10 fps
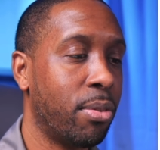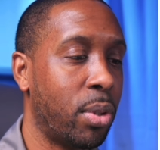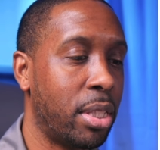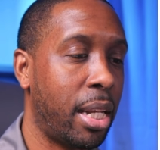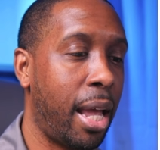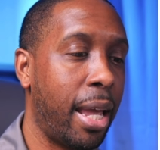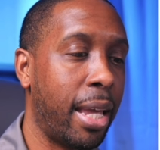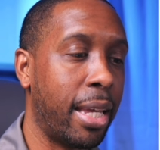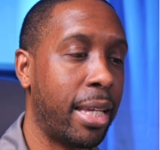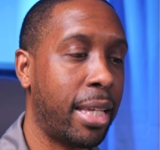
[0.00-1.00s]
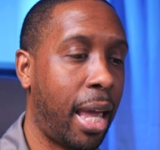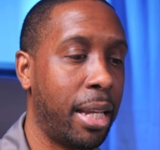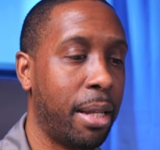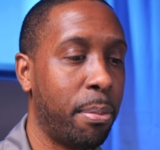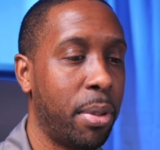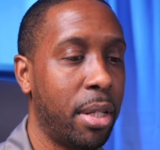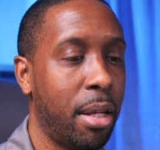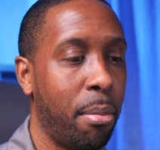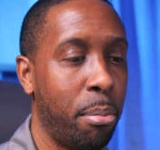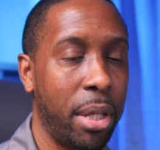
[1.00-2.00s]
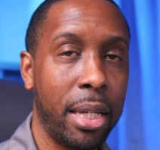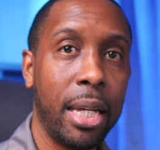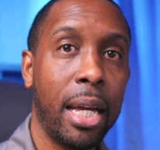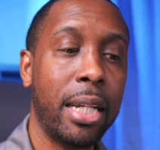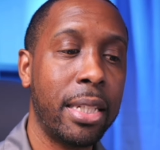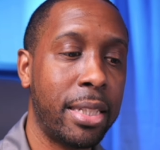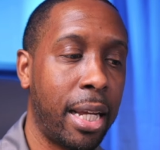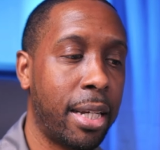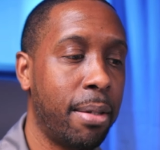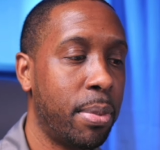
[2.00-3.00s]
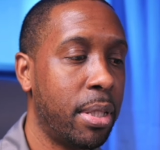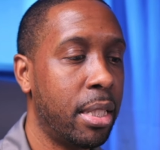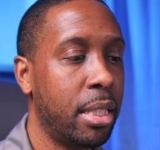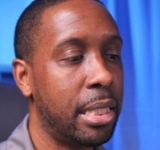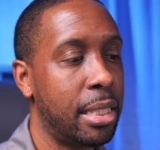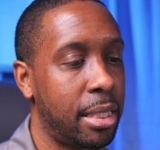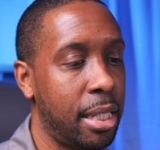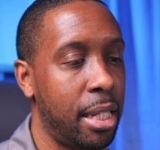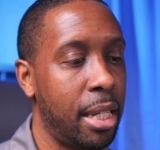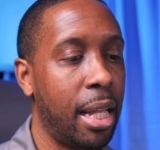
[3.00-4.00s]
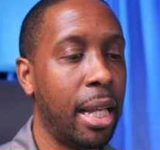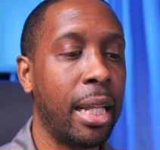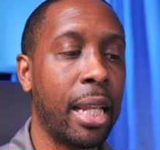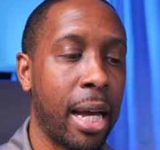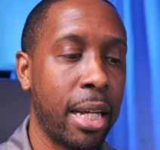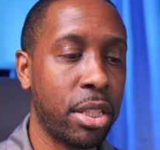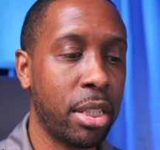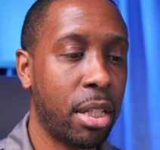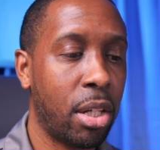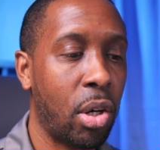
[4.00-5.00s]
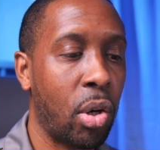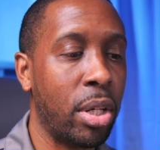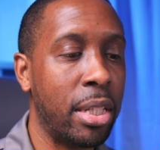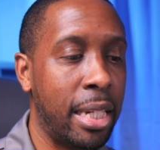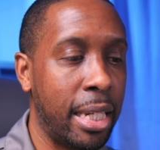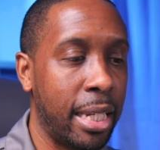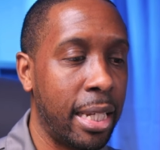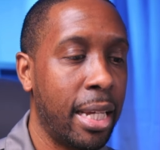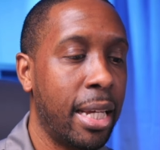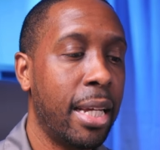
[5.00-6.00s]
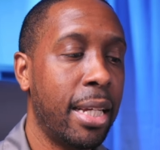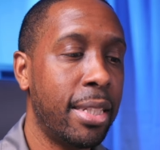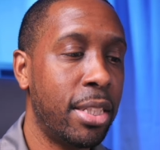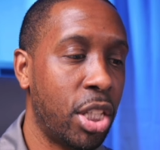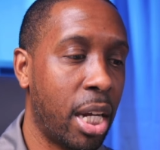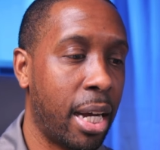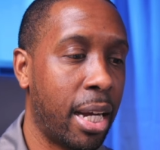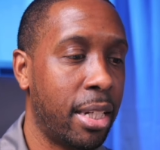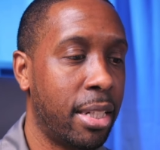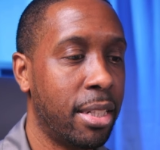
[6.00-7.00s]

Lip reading: Was it A, Caleb, B, Jacob, C, Elijah, or D, John?